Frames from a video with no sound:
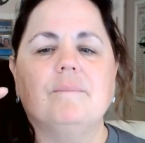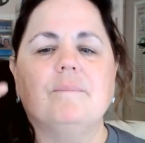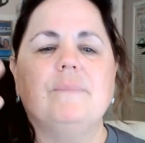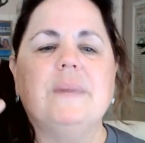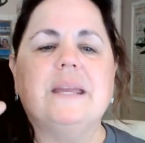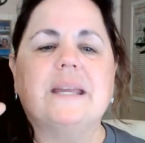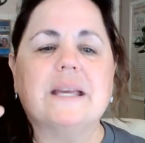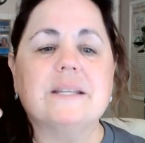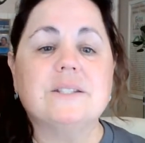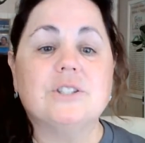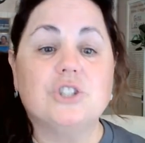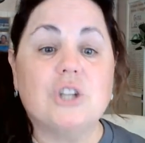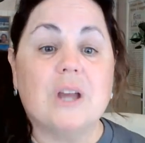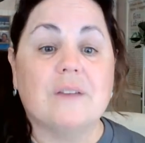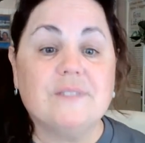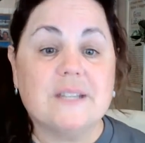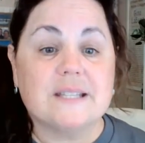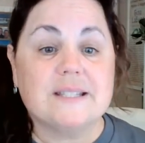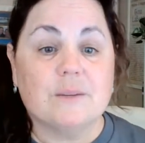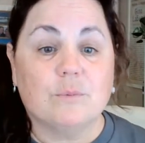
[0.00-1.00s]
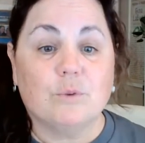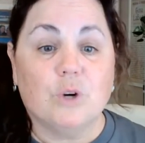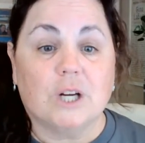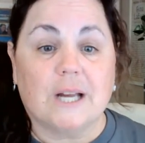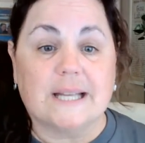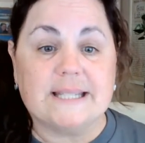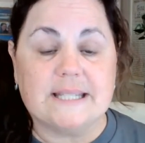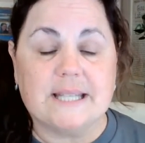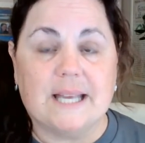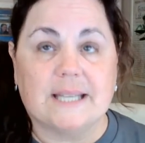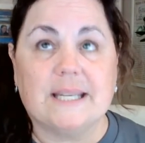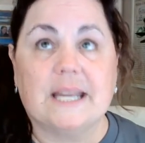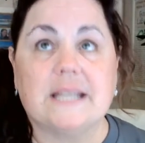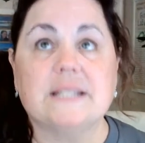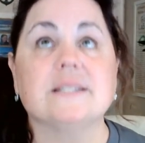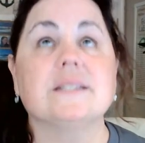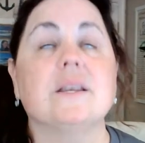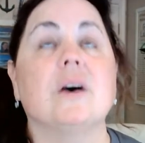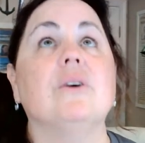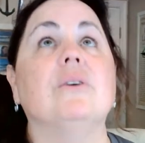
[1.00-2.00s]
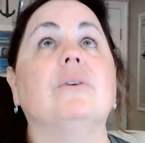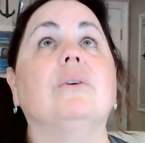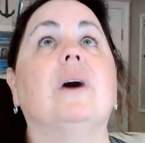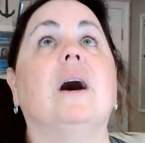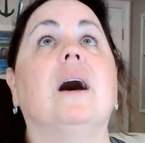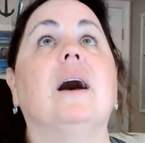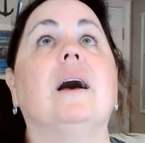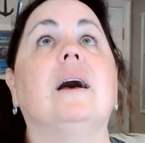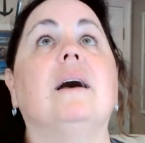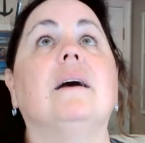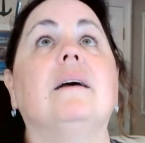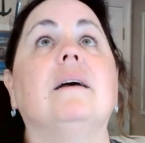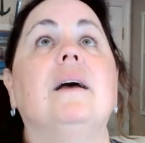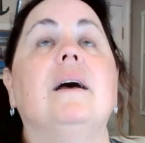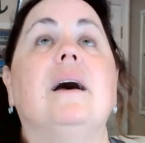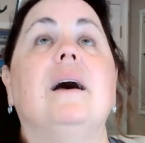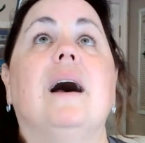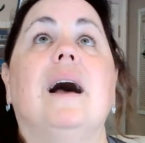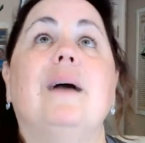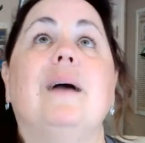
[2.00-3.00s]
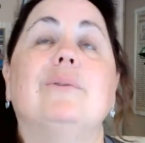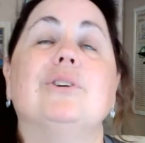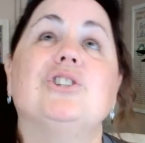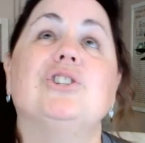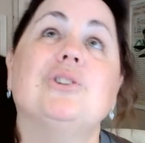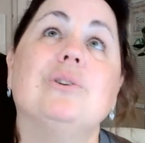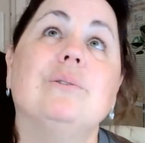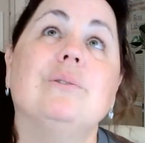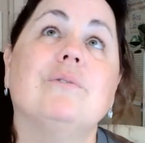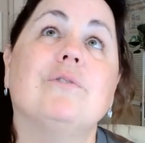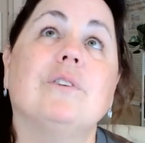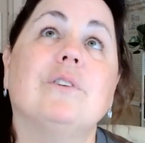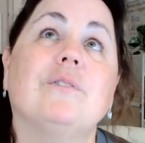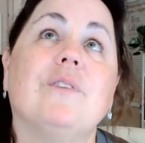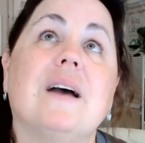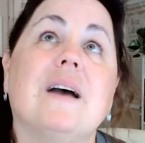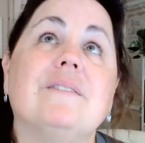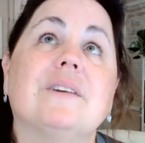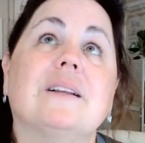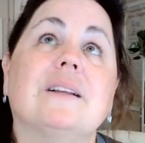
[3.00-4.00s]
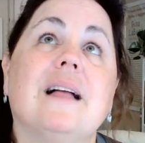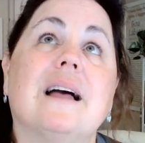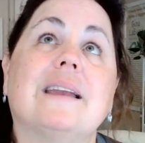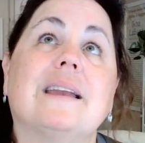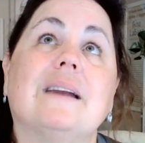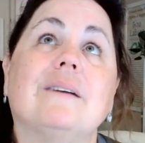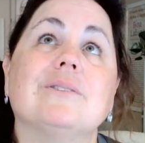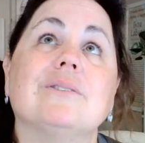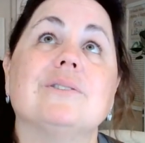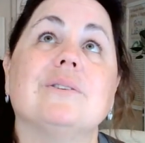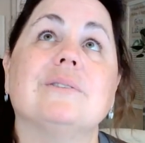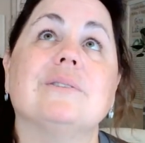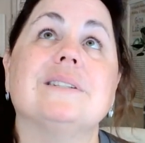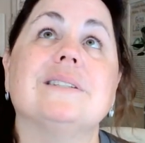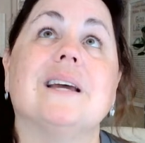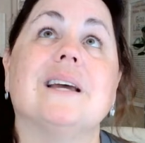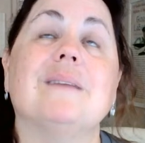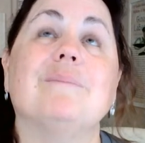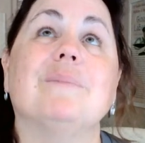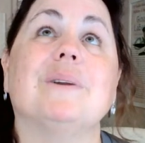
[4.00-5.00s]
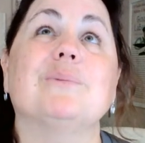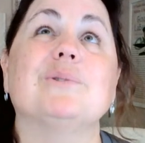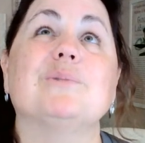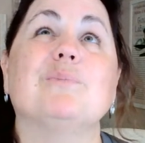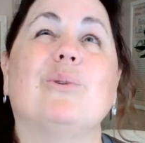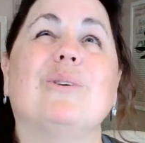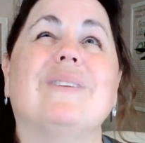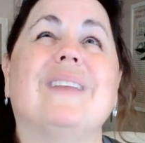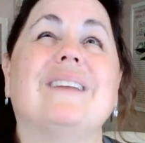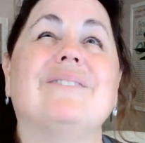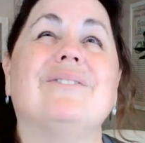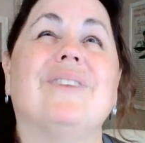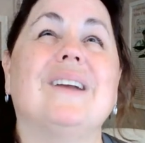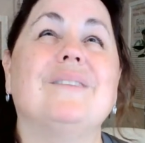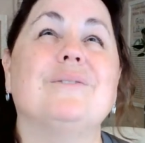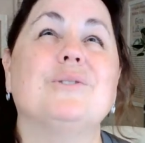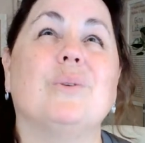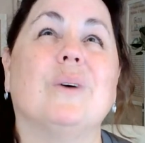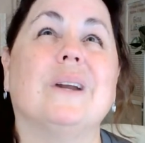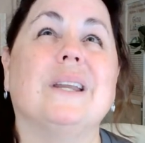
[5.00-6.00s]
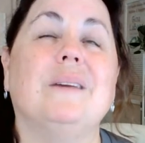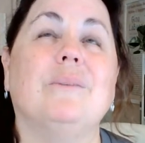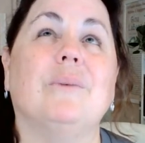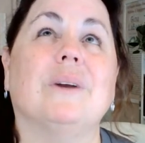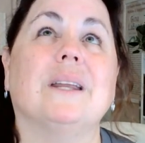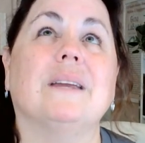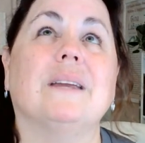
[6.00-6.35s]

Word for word: because Jeff doesn't work on Sundays. So I was shooting for 5 o'clock Arizona time, but it was more like 5:25